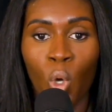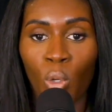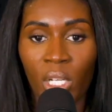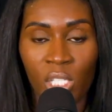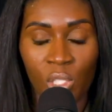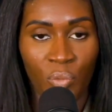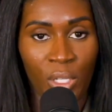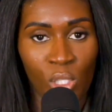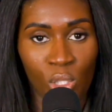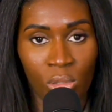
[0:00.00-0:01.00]
go to this
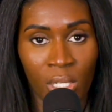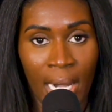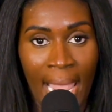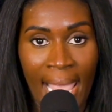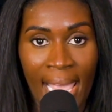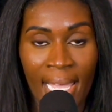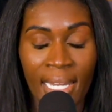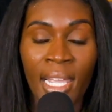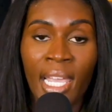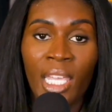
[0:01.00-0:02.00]
surfing store,
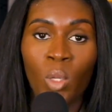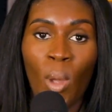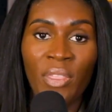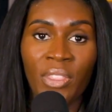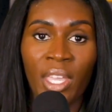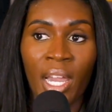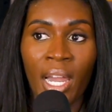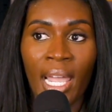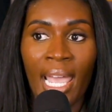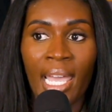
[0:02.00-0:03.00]
and he went
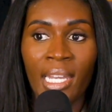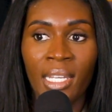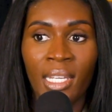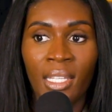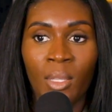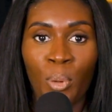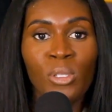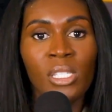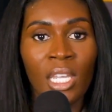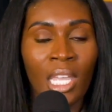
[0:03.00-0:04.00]
there, and the
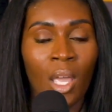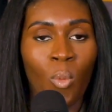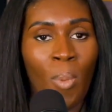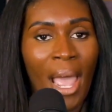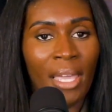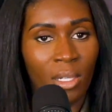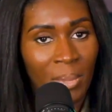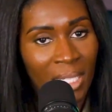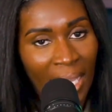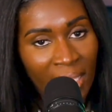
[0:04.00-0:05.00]
person said, yeah, we'll buy
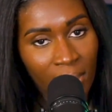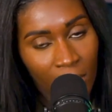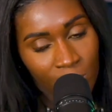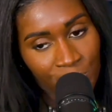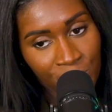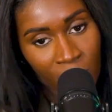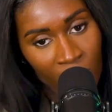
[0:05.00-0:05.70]
them. He liked them.